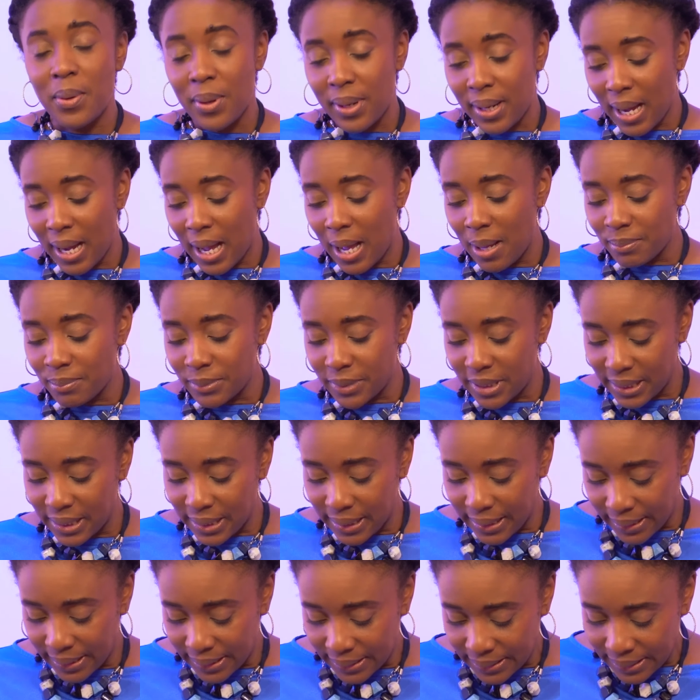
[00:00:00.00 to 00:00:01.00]
calm
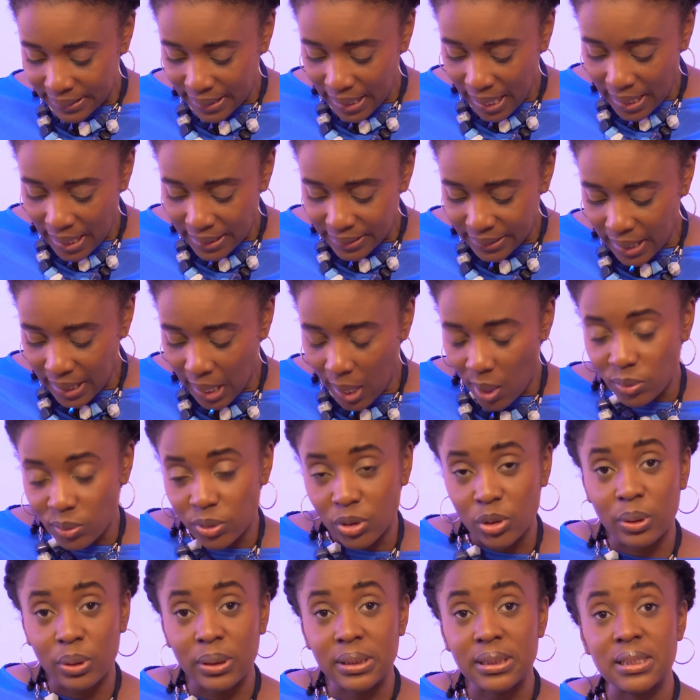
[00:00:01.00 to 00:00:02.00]
things down.
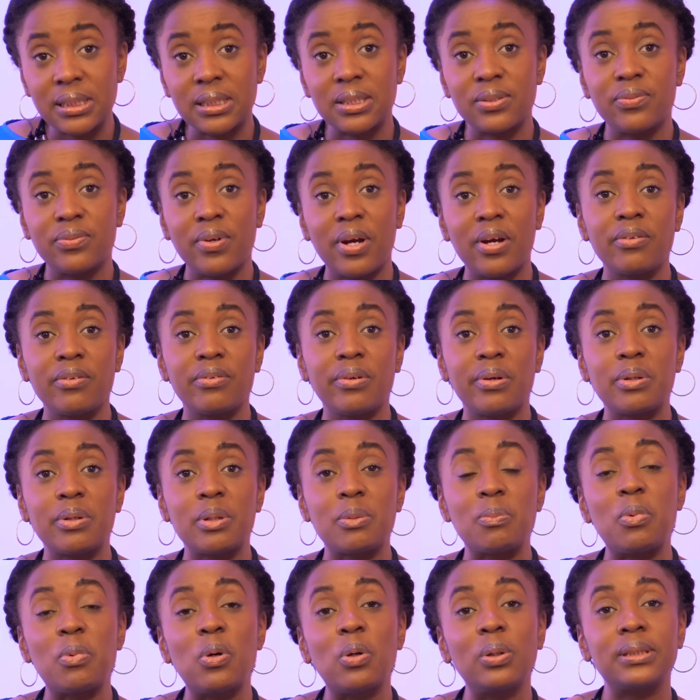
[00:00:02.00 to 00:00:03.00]
So this is very, very
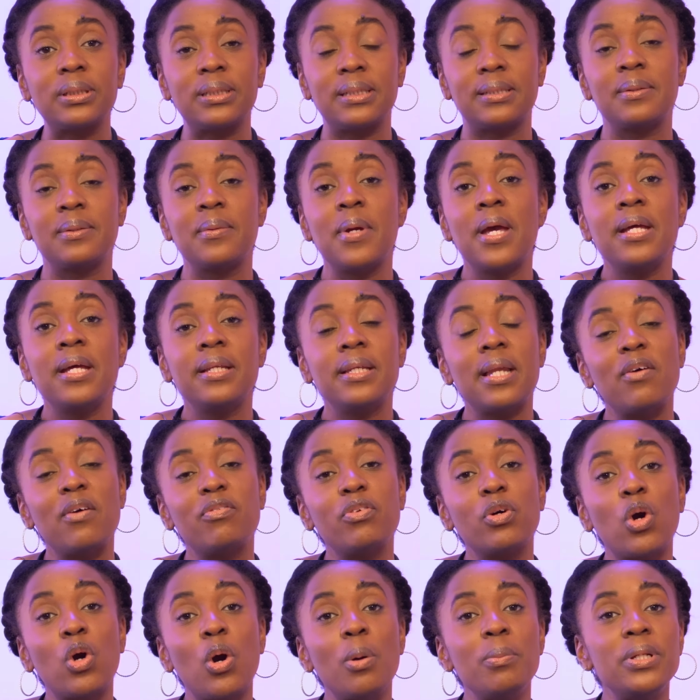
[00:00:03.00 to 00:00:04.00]
important. Now
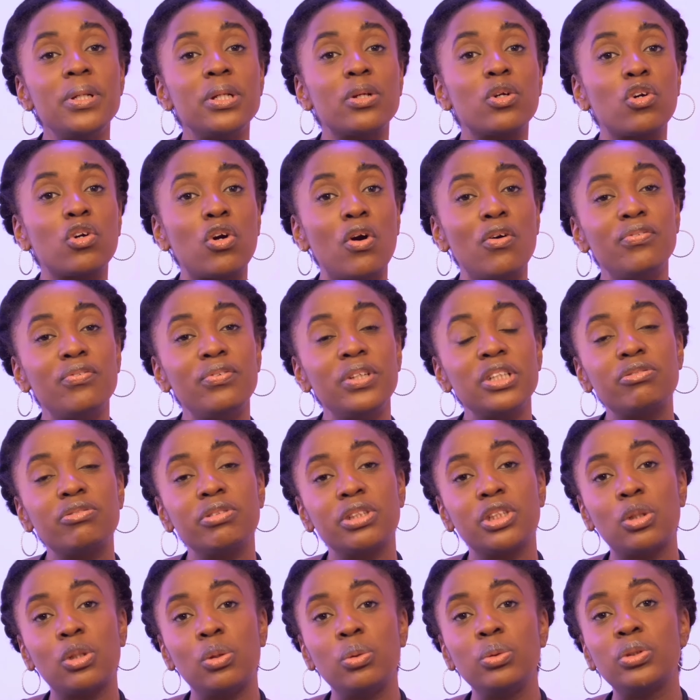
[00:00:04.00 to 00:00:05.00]
for conflict
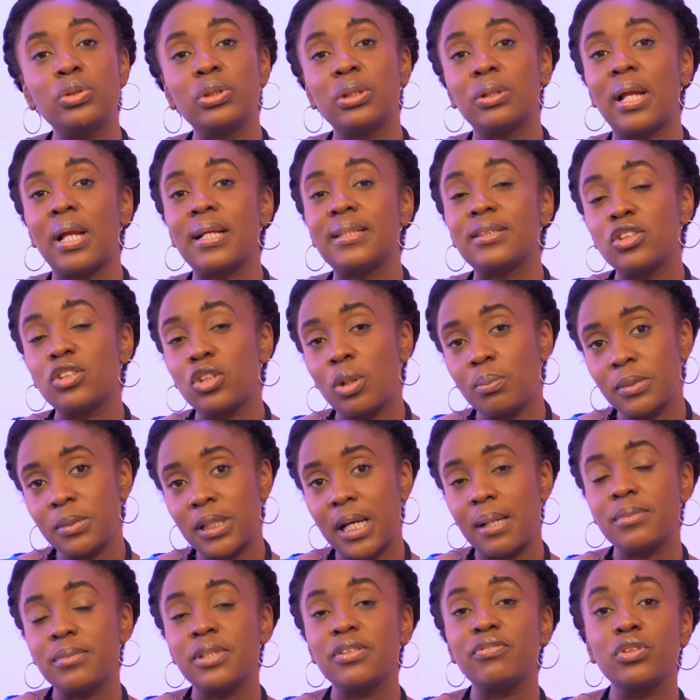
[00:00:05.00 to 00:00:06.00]
resolution and
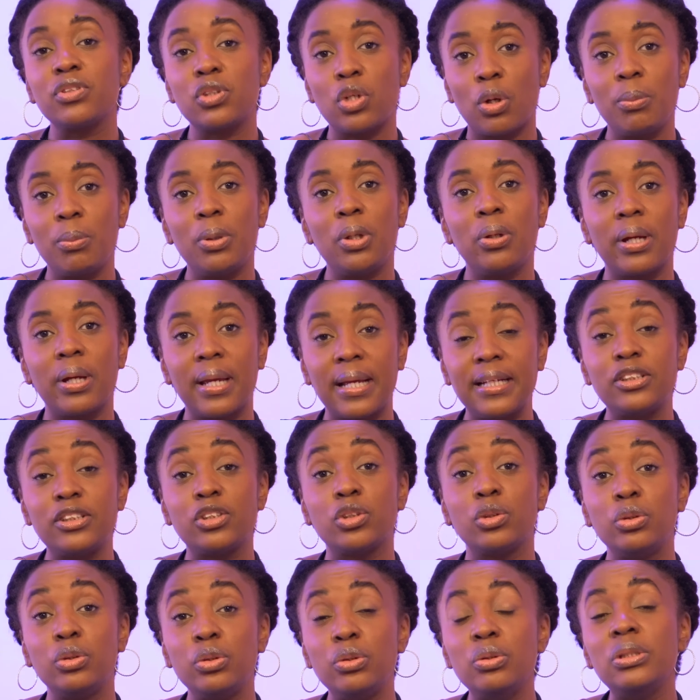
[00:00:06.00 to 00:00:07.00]
sometimes even
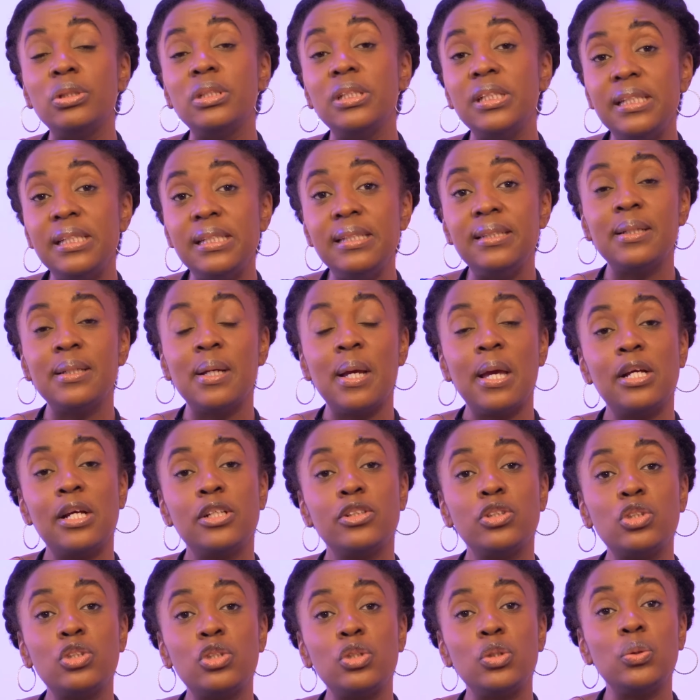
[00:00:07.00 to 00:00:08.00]
communication, you need
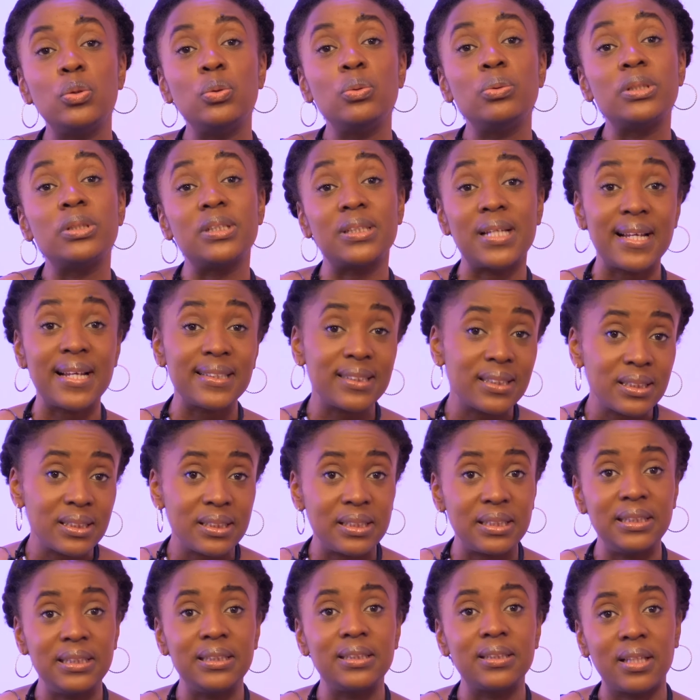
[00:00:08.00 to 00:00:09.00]
to
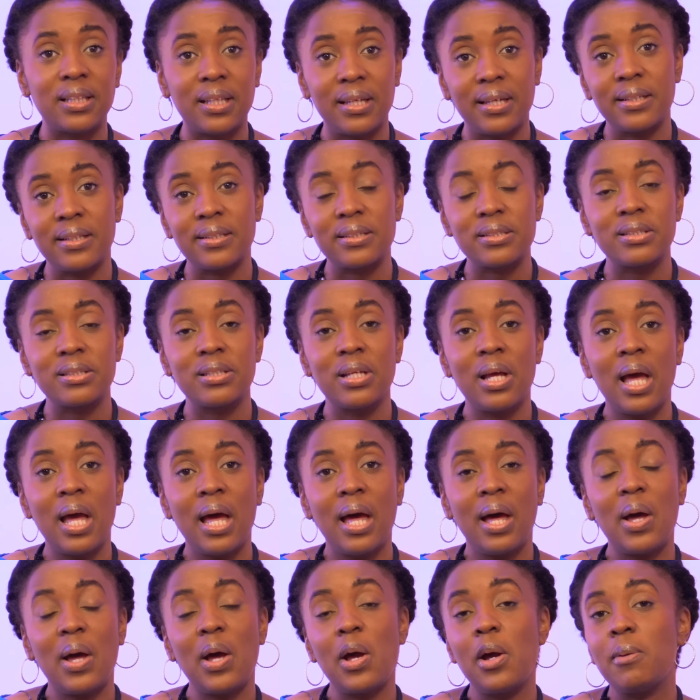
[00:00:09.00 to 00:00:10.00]
test these things
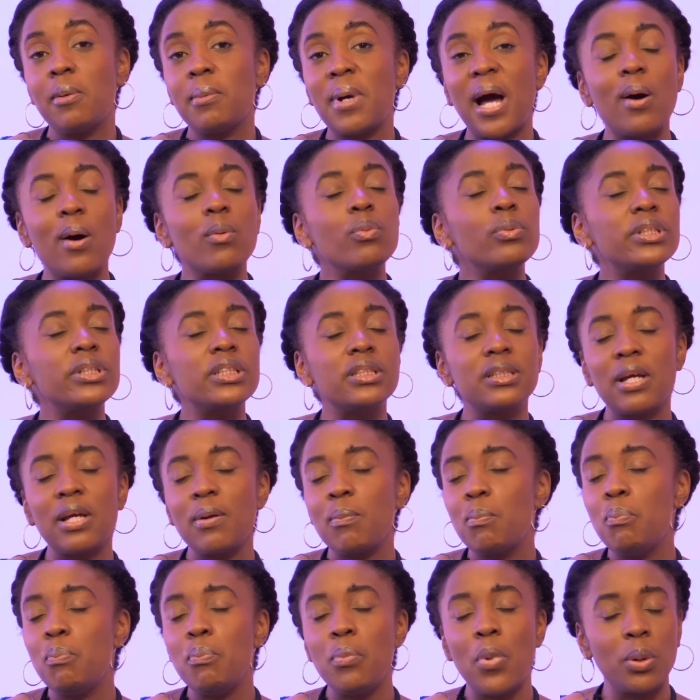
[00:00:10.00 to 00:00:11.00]
um, I would say
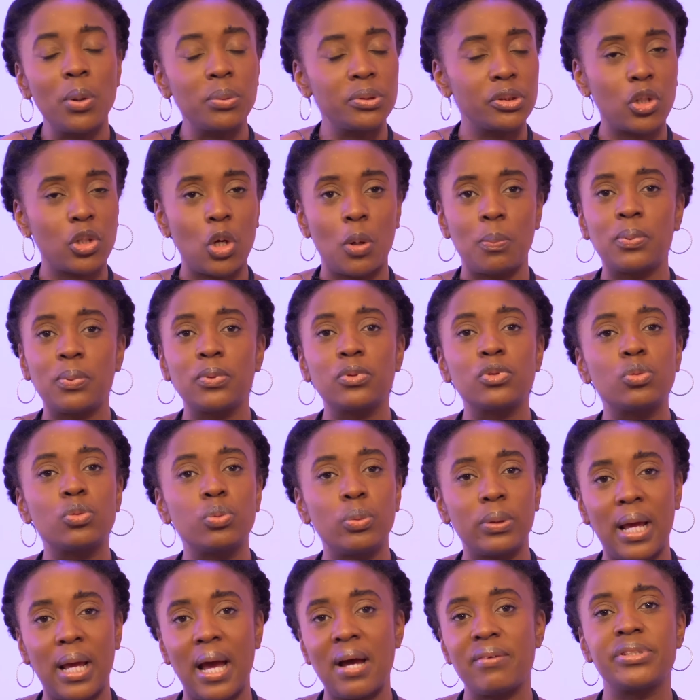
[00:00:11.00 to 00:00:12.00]
most couples
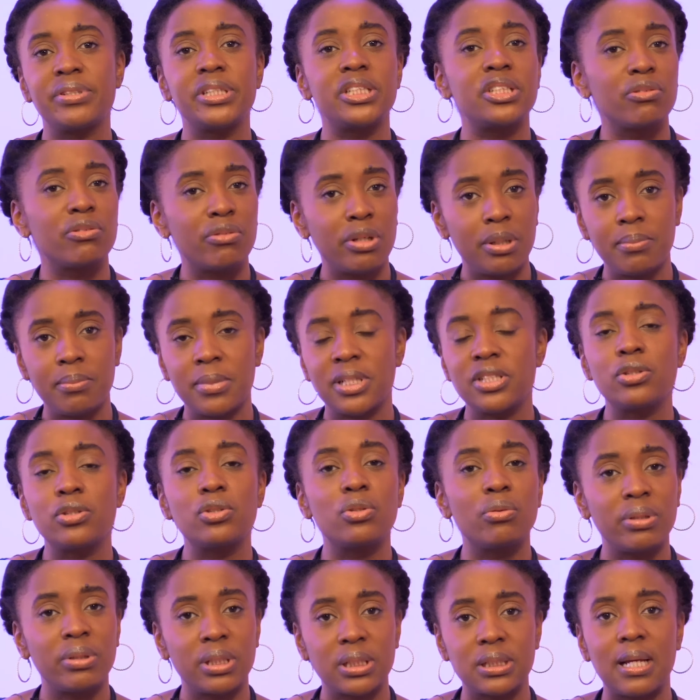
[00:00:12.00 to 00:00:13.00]
would have disagreements
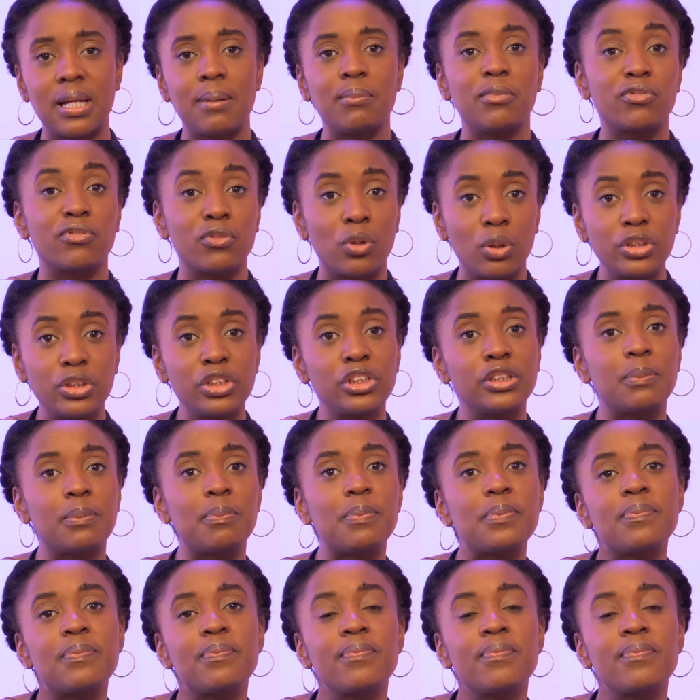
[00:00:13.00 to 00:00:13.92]
during the time of courtship.